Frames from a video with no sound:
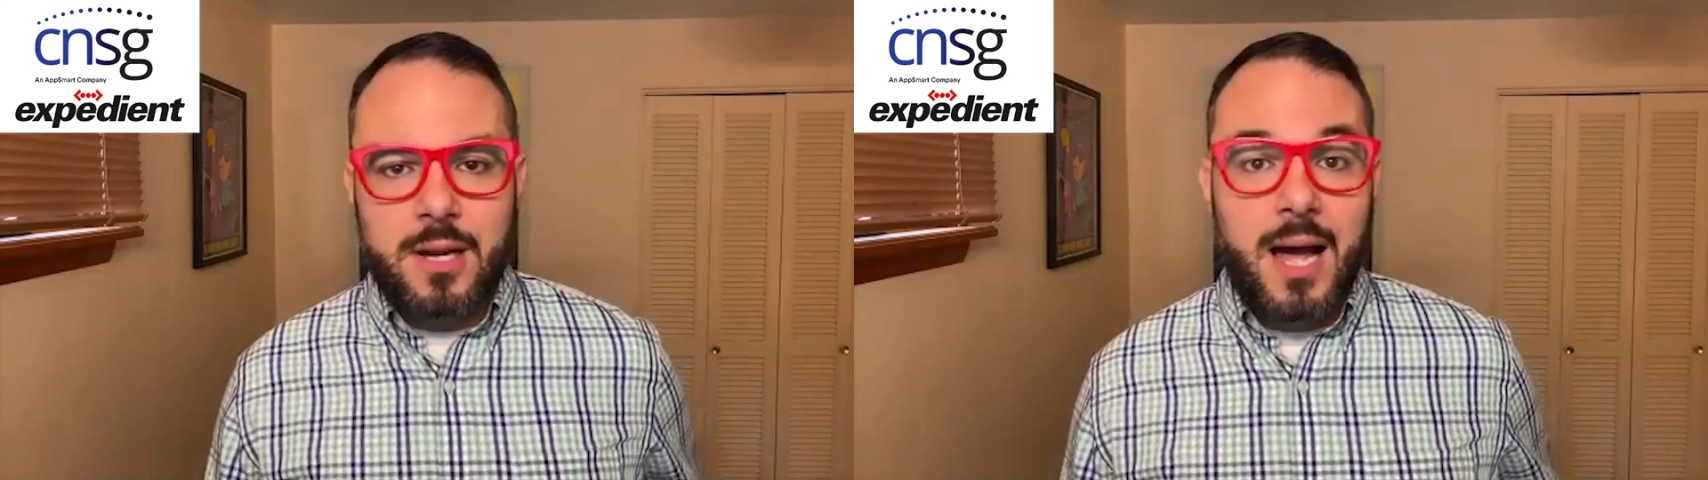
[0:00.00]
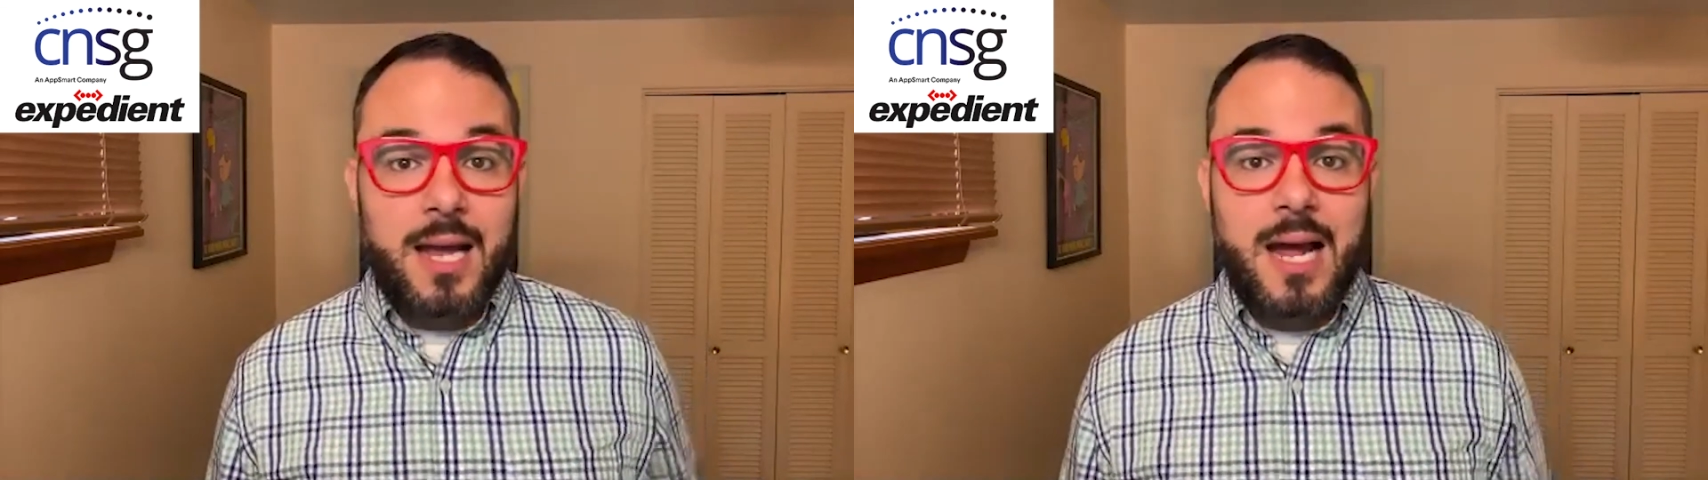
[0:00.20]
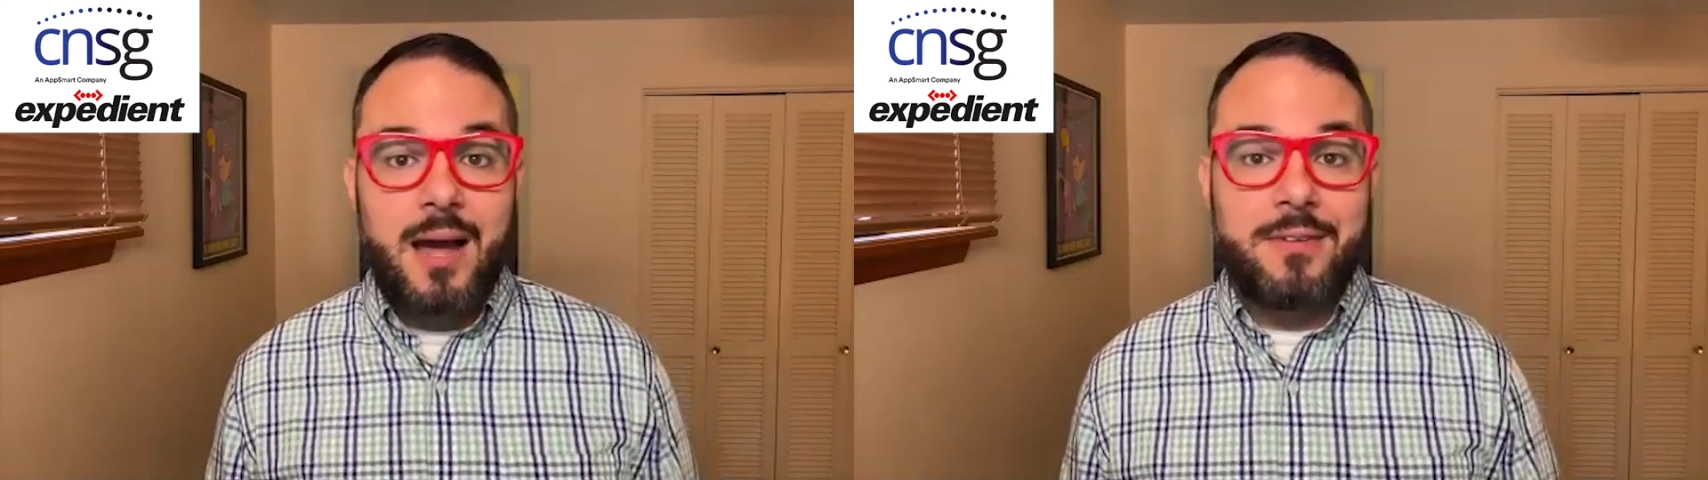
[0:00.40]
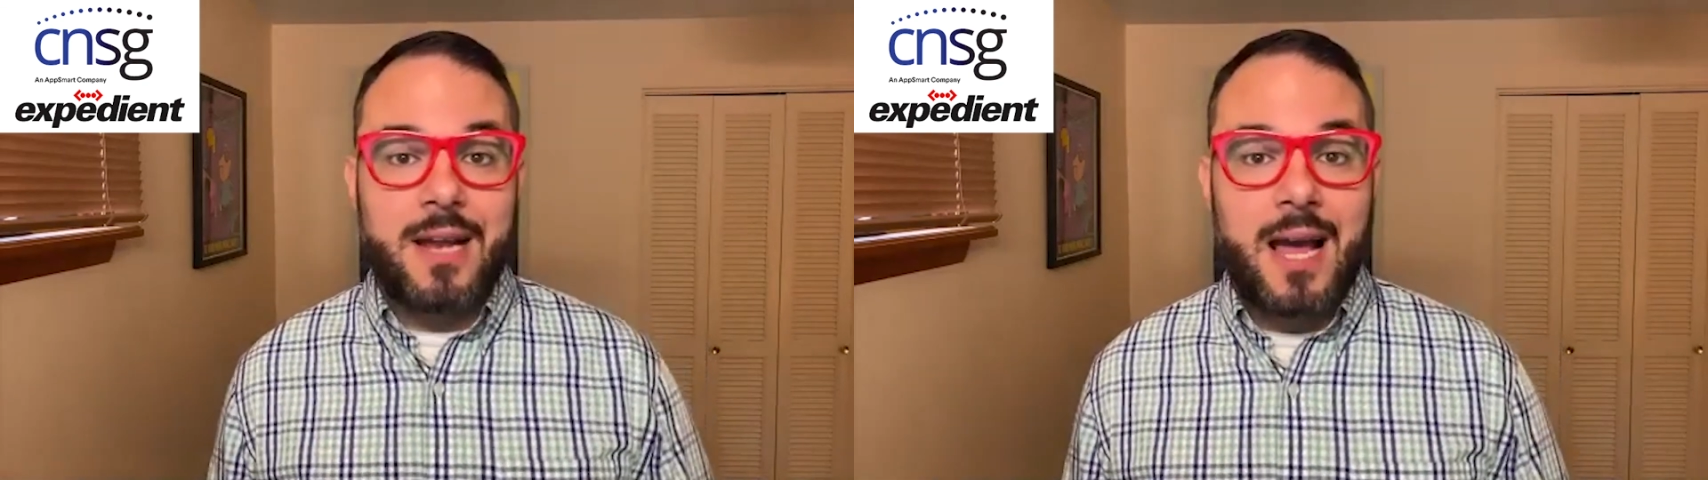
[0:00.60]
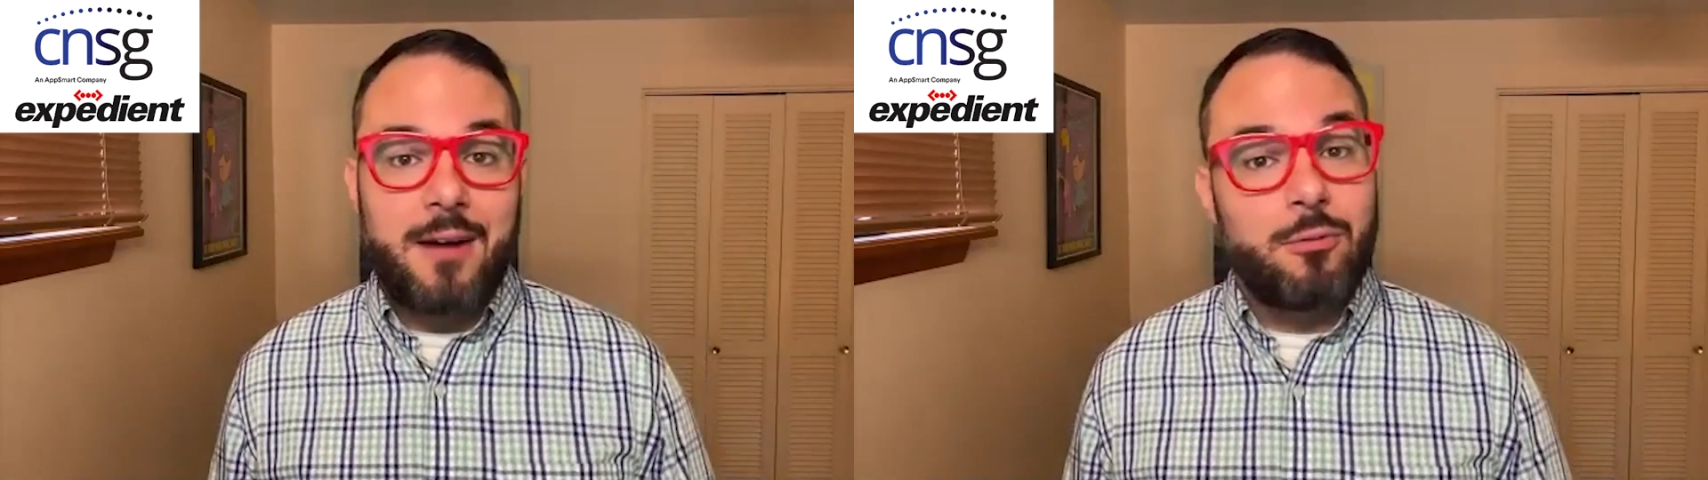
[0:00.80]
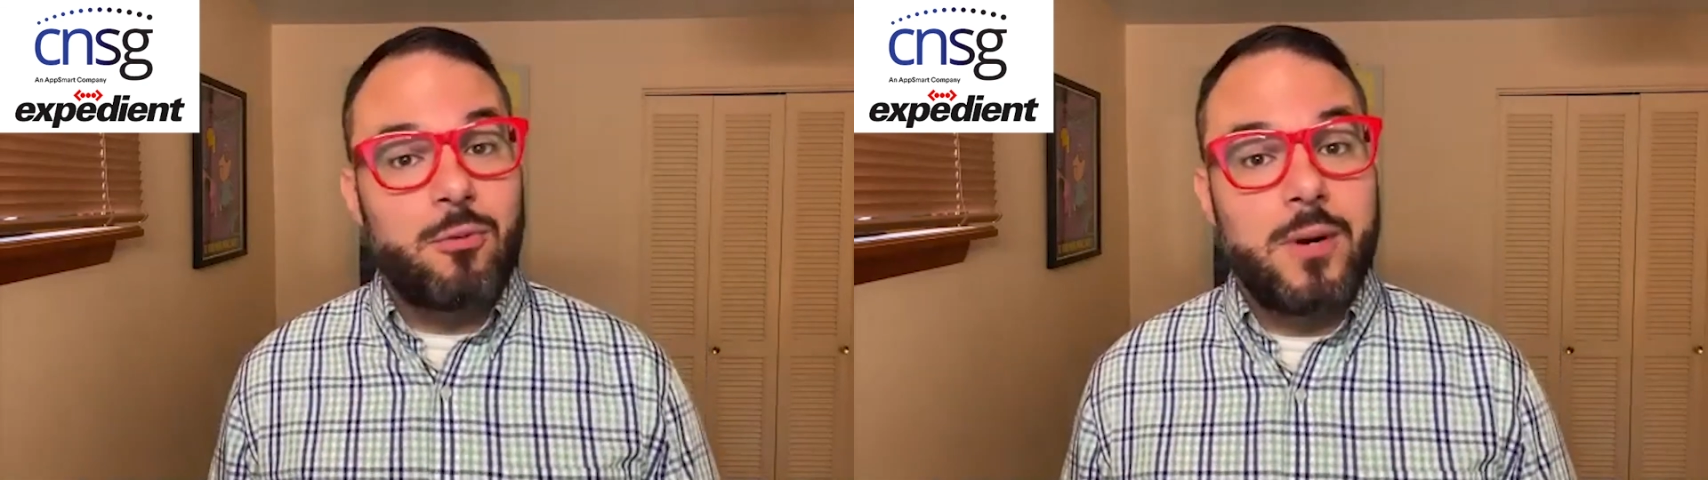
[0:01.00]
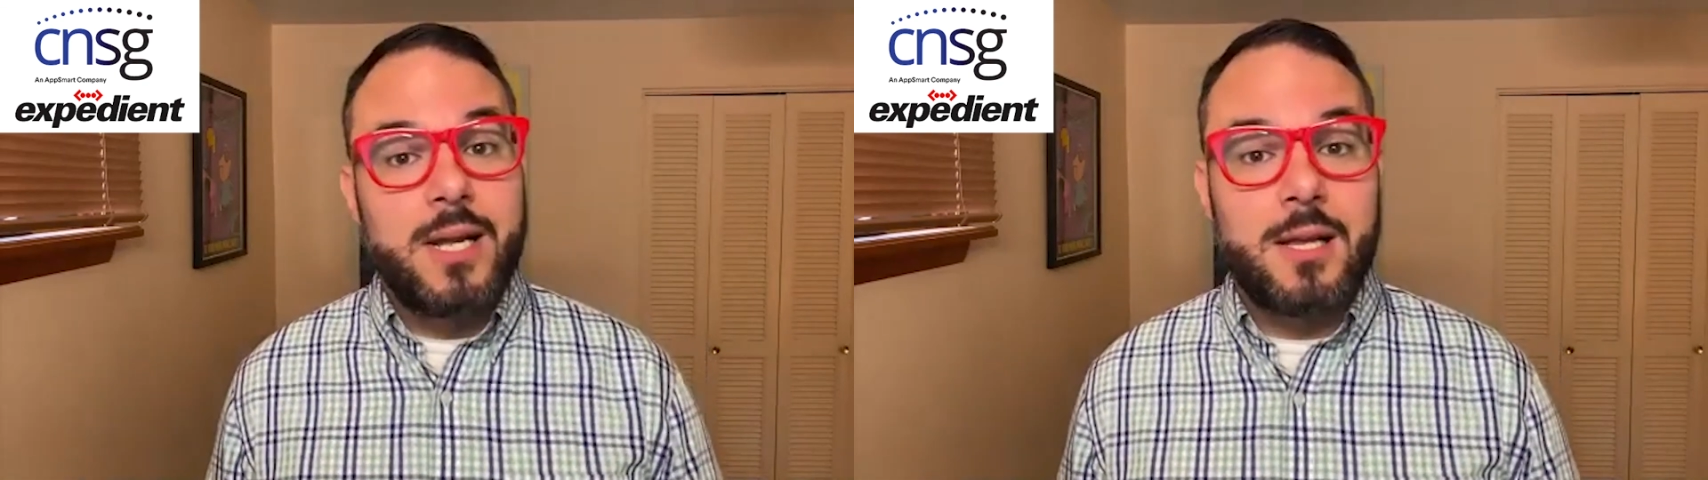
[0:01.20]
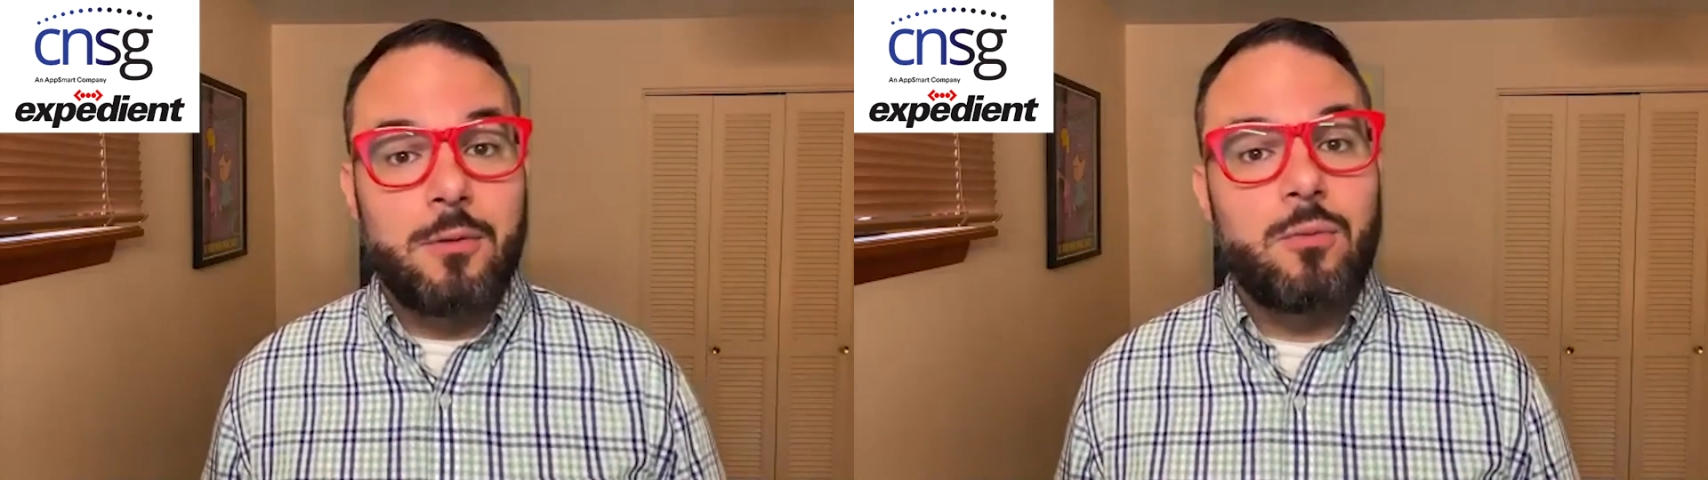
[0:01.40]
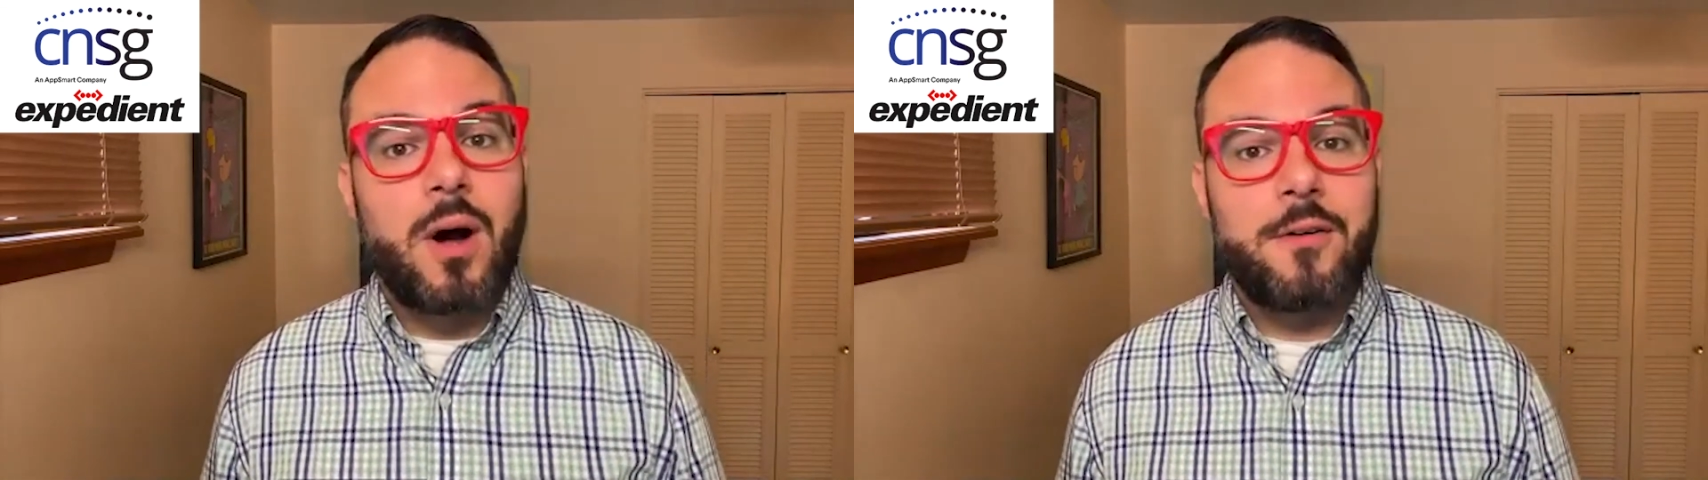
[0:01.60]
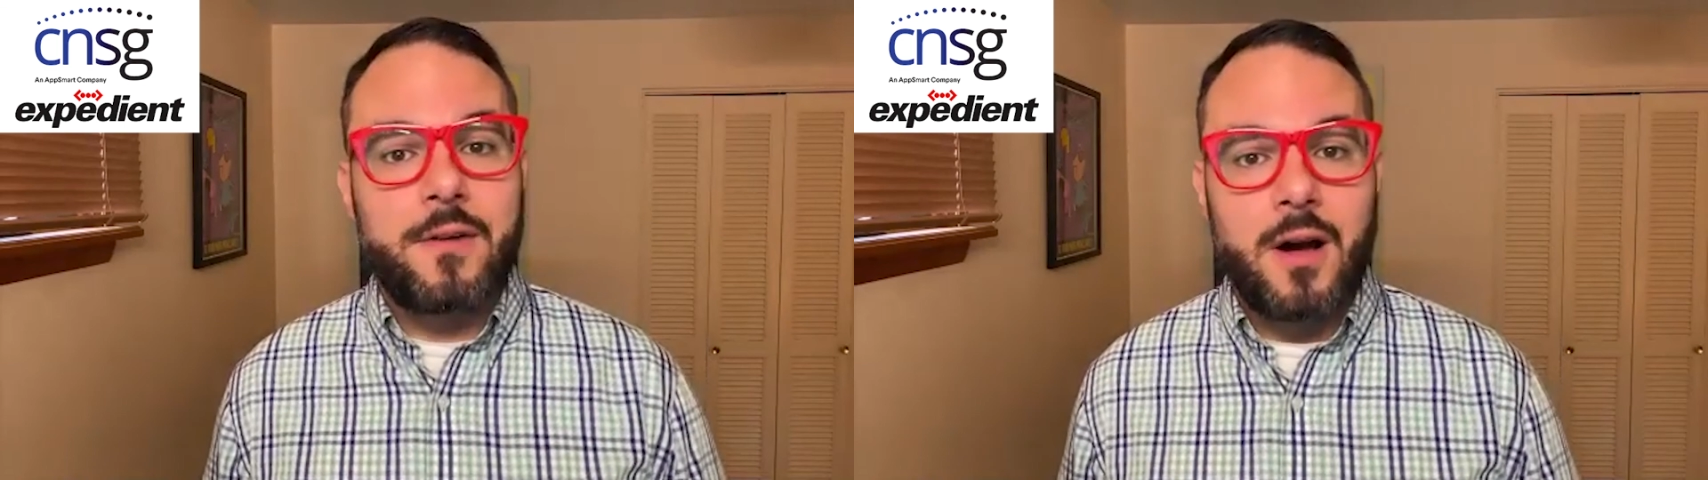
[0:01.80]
kind of having to have really rough